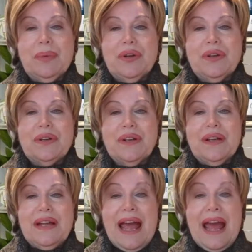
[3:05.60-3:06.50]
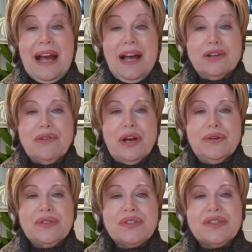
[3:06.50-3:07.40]
per hour
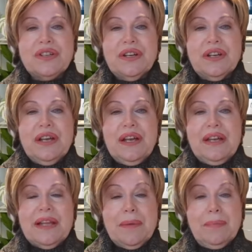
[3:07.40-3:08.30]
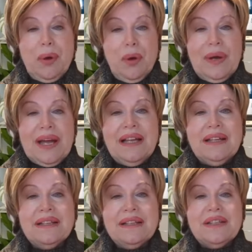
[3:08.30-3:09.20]
gross, the employer
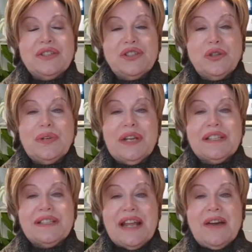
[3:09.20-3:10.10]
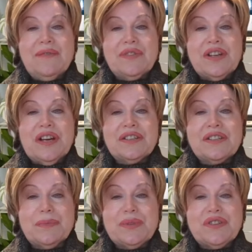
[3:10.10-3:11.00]
still needs to advertise
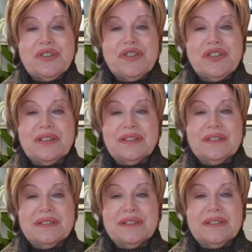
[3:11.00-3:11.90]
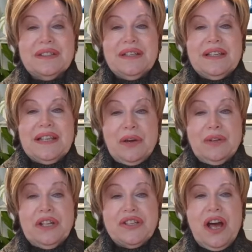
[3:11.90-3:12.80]
the position. The
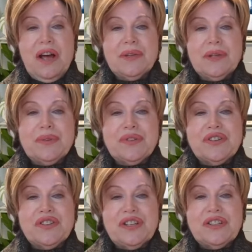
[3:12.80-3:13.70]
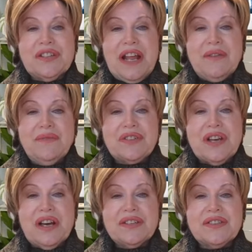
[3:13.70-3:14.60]
only time the position isn't
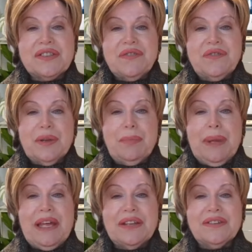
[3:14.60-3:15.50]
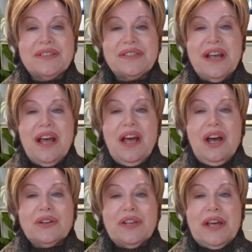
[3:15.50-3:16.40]
advertised is if it appears
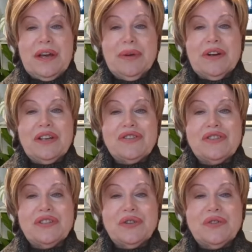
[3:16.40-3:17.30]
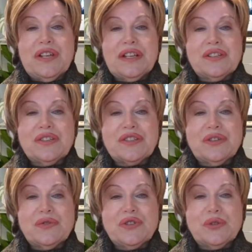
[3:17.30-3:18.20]
on the Immigration New Zealand
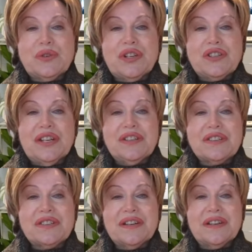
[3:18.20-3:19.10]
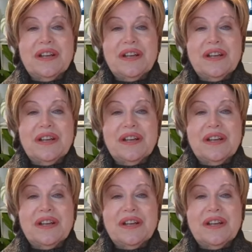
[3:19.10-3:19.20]
skill shortage list,